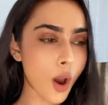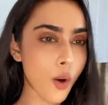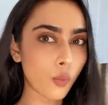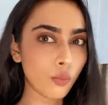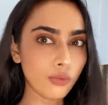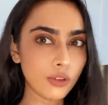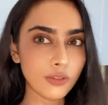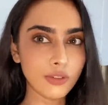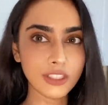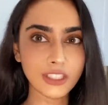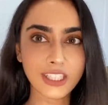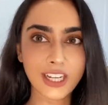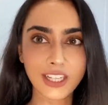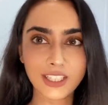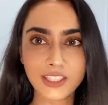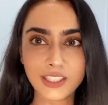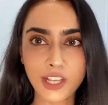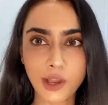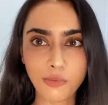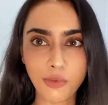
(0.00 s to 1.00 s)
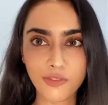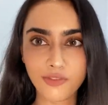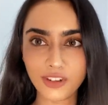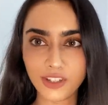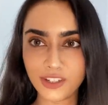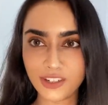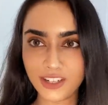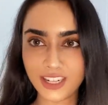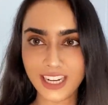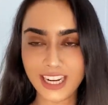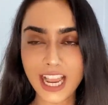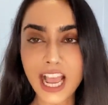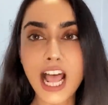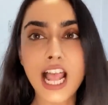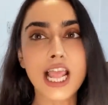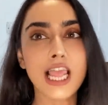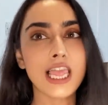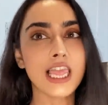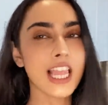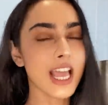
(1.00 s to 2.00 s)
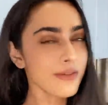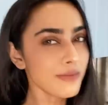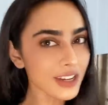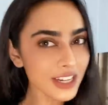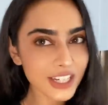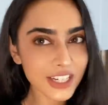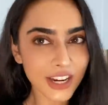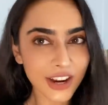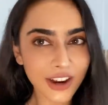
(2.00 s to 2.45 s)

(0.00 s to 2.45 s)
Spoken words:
we will taste some of it today. Let me show